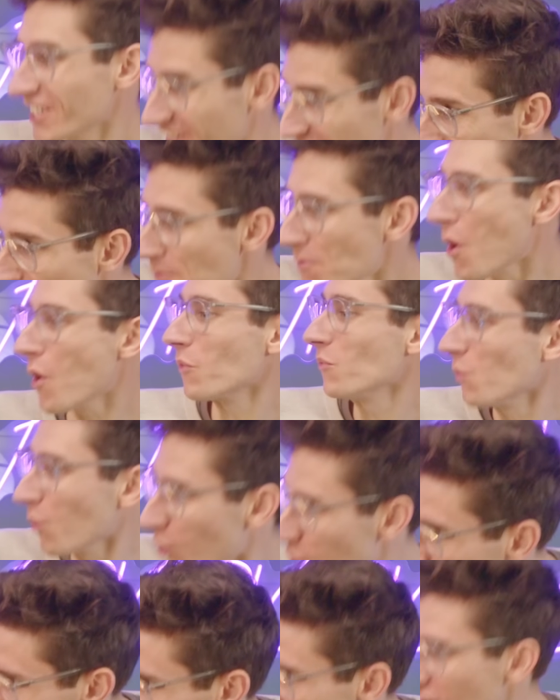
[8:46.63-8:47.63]
Come on,
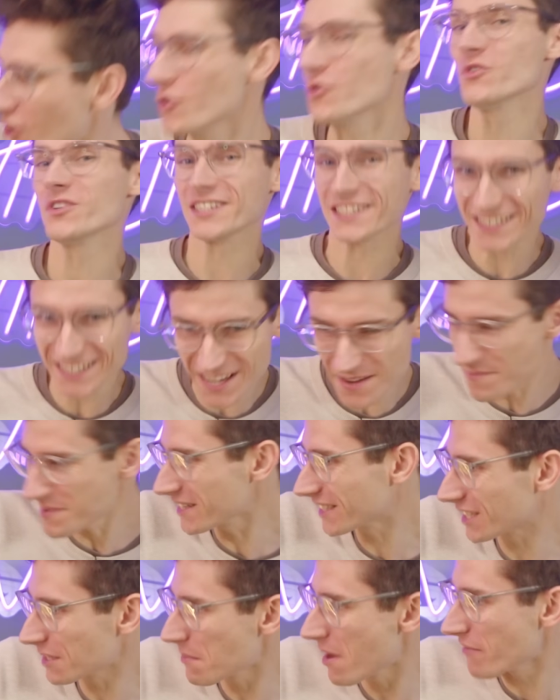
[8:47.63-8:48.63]
Warzone, give
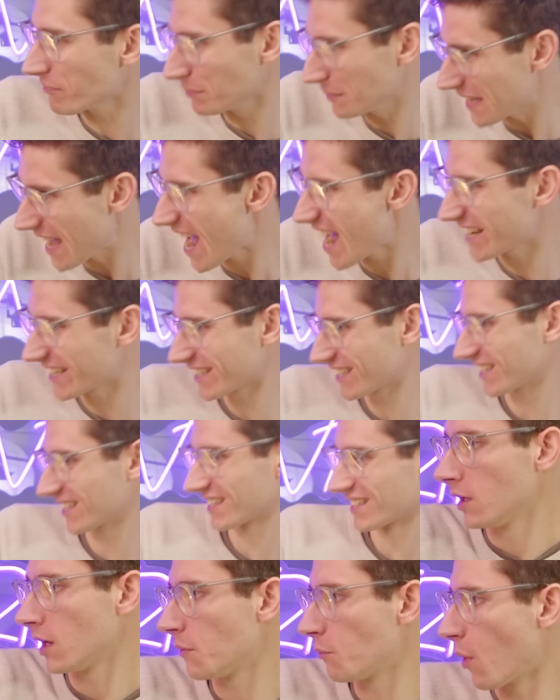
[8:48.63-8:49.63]
me some FPS.
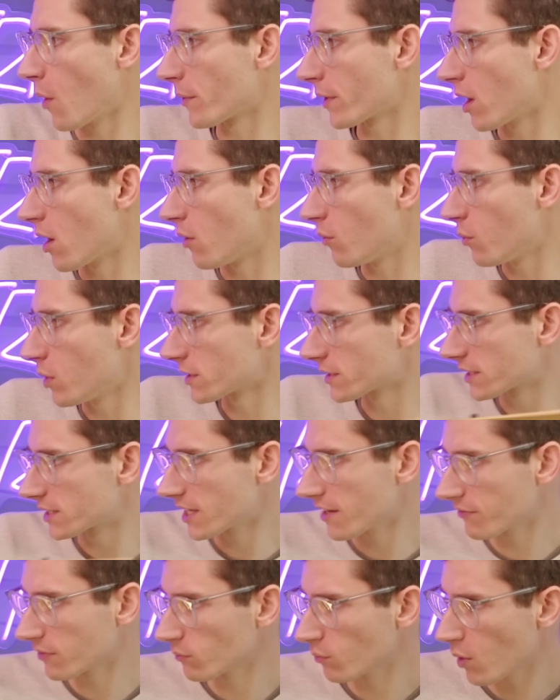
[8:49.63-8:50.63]
What we got?
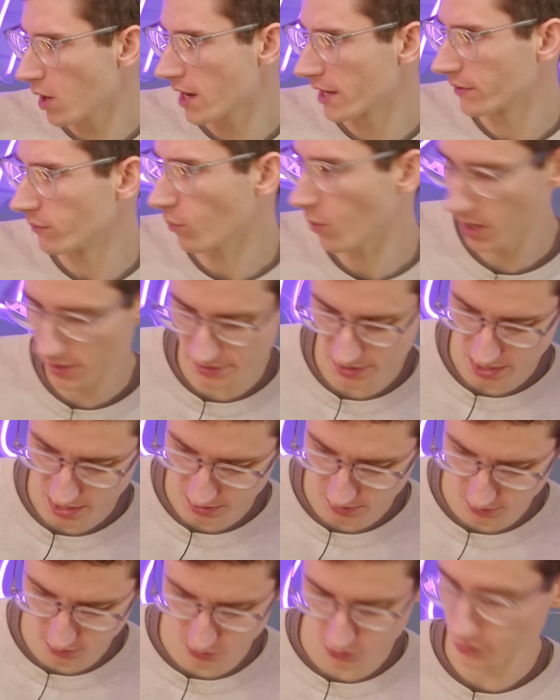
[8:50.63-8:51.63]
171,
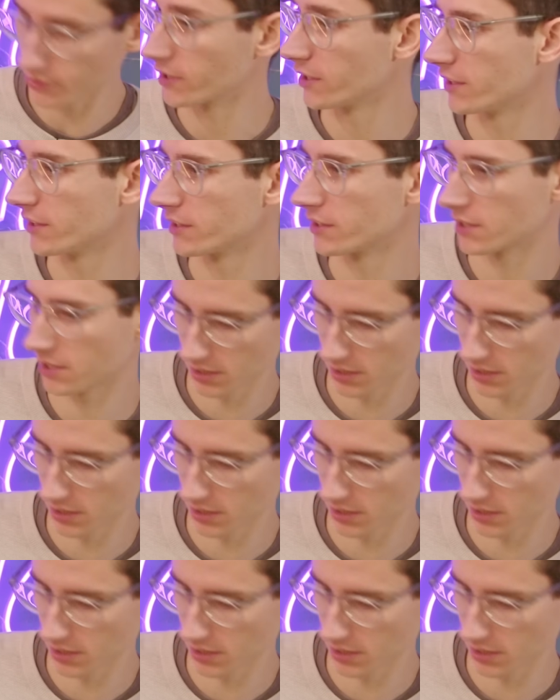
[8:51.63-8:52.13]
100.